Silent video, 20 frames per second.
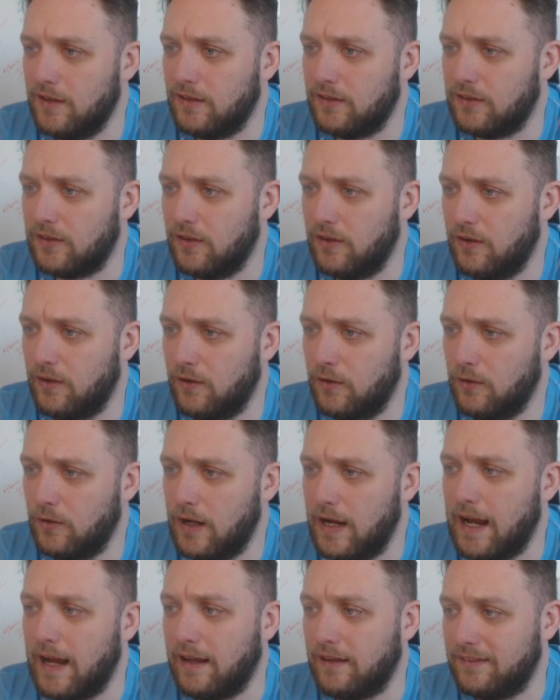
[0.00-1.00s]
So,
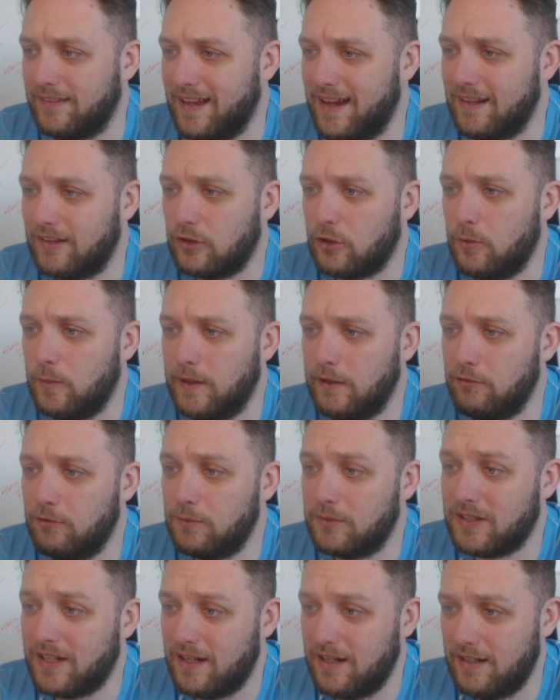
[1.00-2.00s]
that's coming
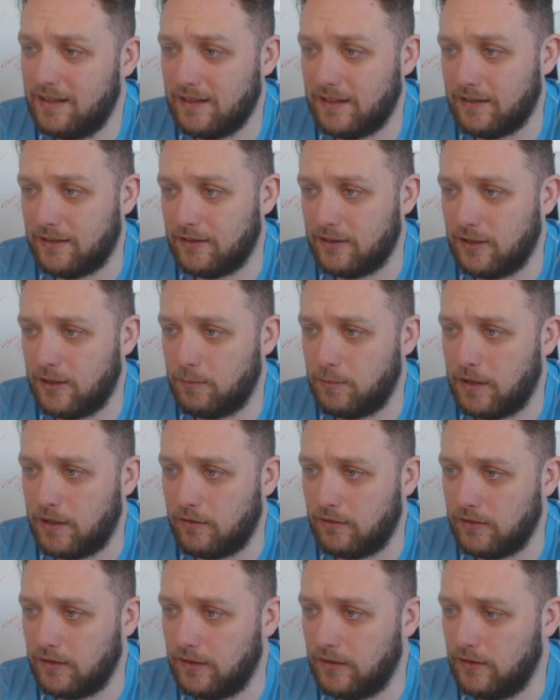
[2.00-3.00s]
from Thailand,
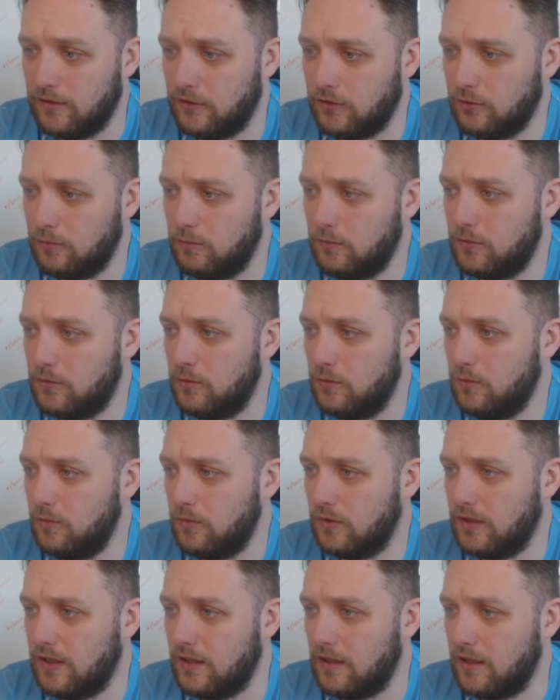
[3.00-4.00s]
apparently. Some
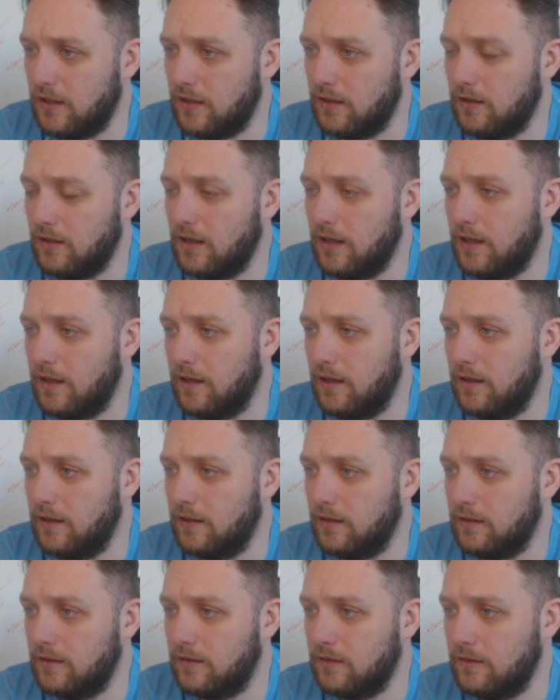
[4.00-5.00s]
to say,
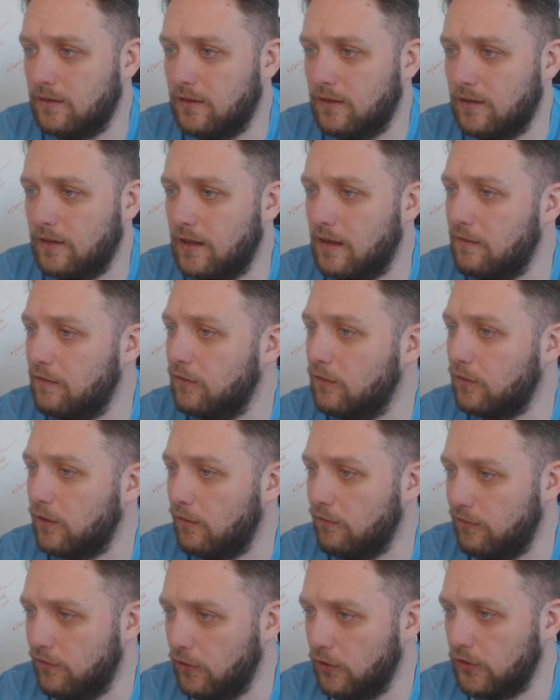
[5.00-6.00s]
and they've all
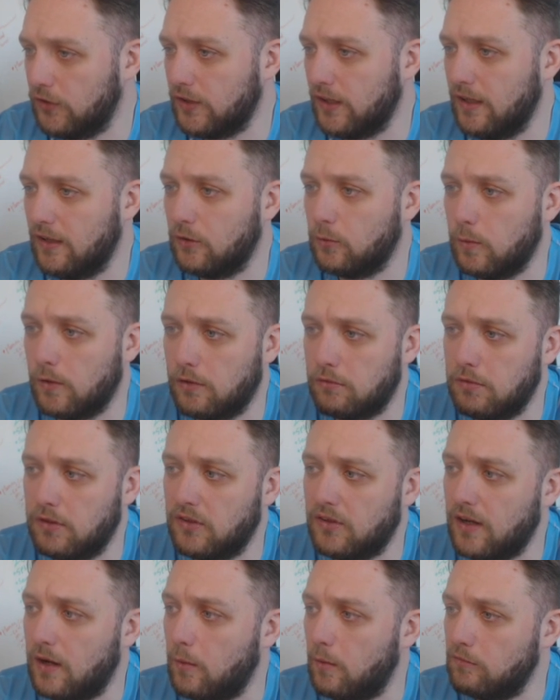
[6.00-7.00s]
got 4 stars, 1
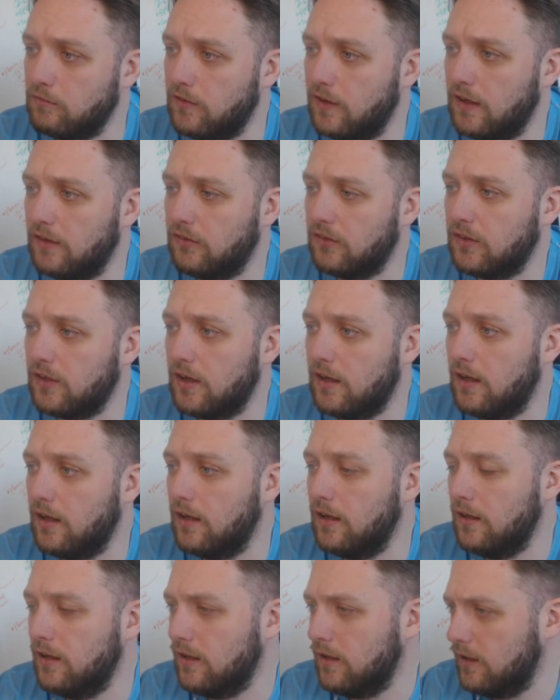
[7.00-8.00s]
3-star, 1 5-star.